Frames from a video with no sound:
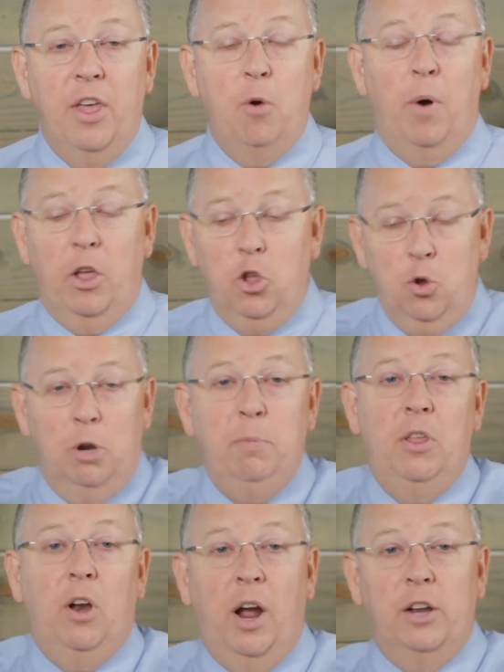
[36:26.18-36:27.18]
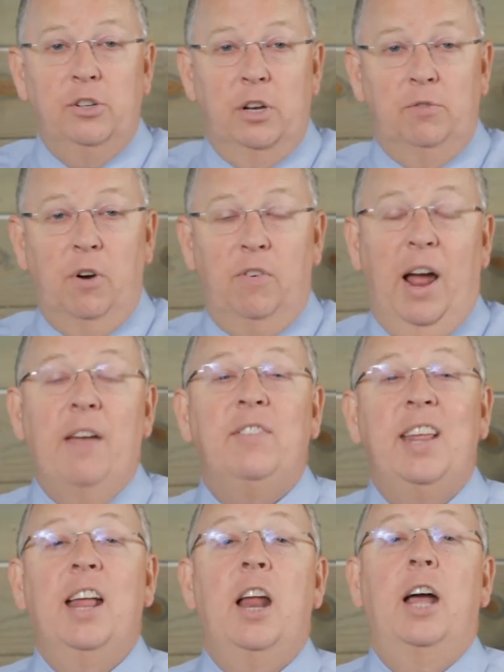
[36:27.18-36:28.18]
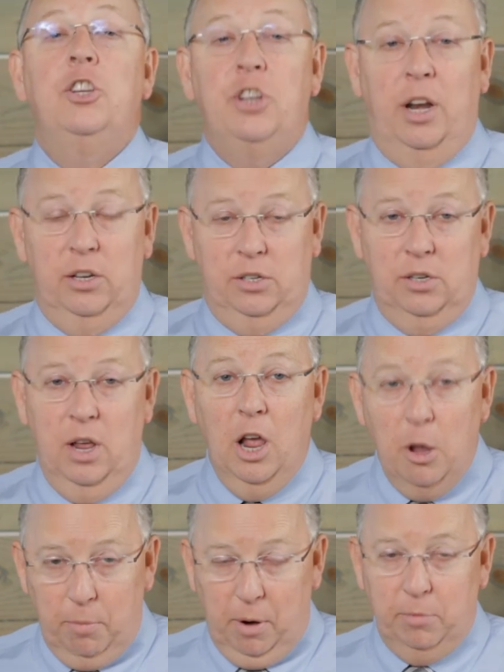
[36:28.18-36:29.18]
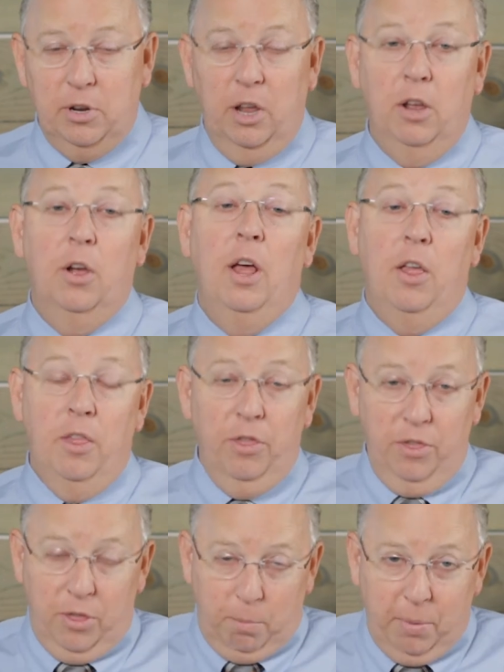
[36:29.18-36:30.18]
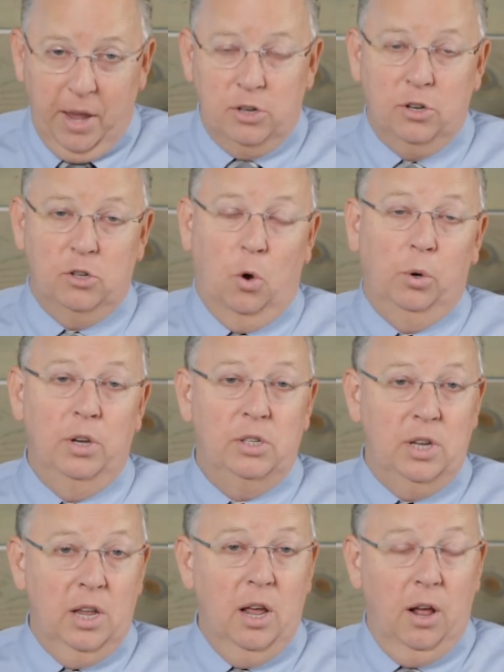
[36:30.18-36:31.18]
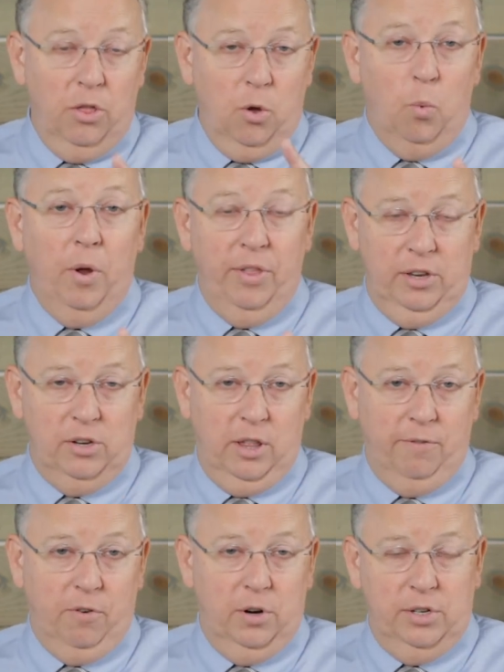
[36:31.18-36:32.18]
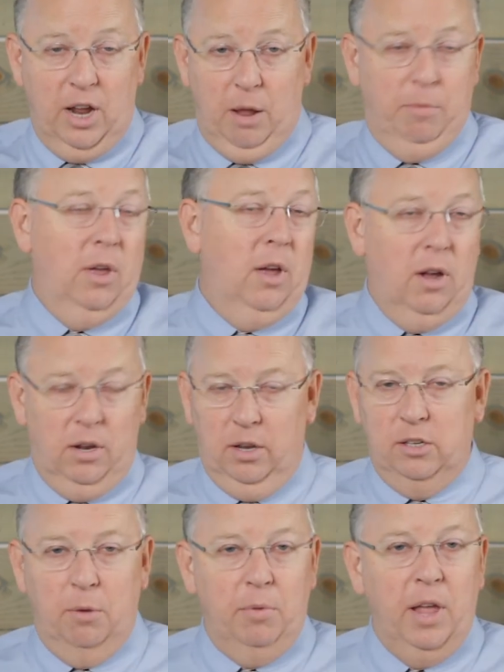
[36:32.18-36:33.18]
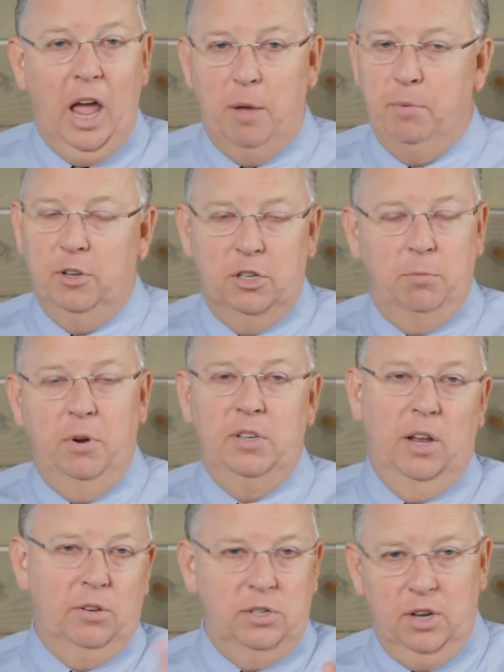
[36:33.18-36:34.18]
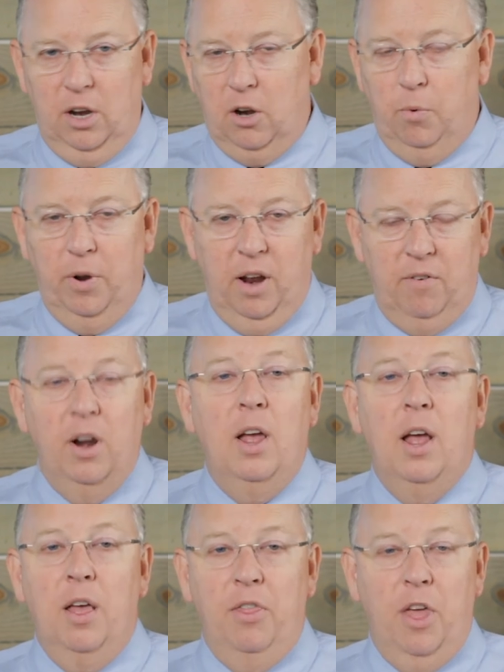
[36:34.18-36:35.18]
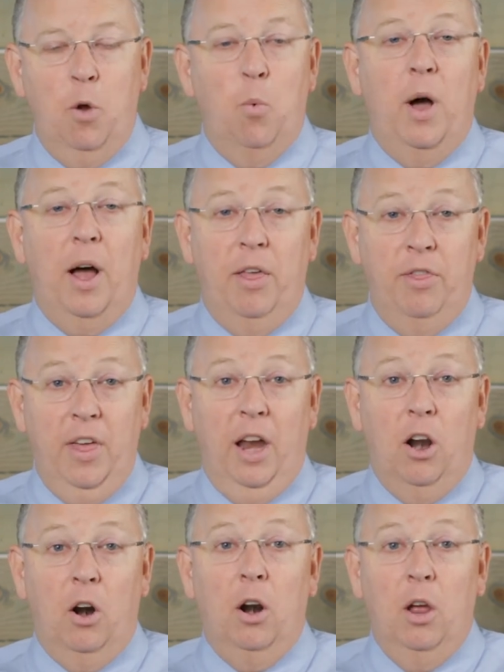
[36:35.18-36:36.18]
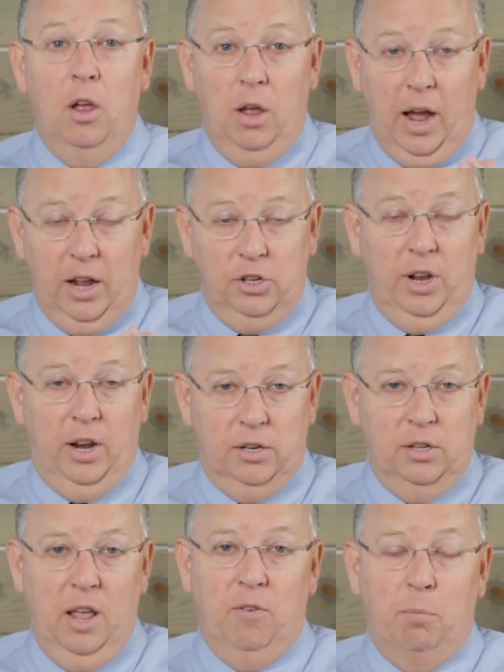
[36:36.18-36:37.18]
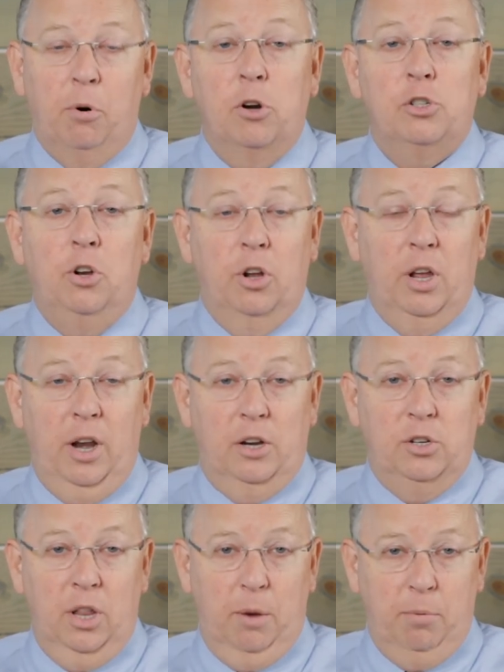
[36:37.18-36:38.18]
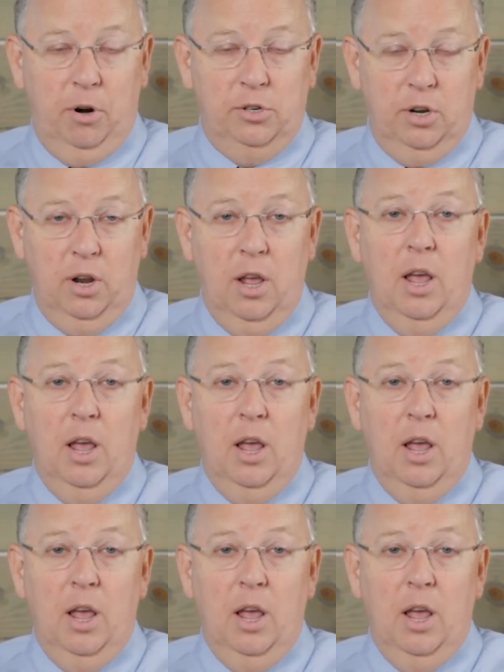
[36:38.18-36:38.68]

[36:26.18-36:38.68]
They want you to be their hygienist forever. I have 10 hygienists, but I'm telling you, the patients only see the one they saw the first time. Unless something happens, somebody's out sick or whatever. They want their hygienist. They have a personal connection to that person.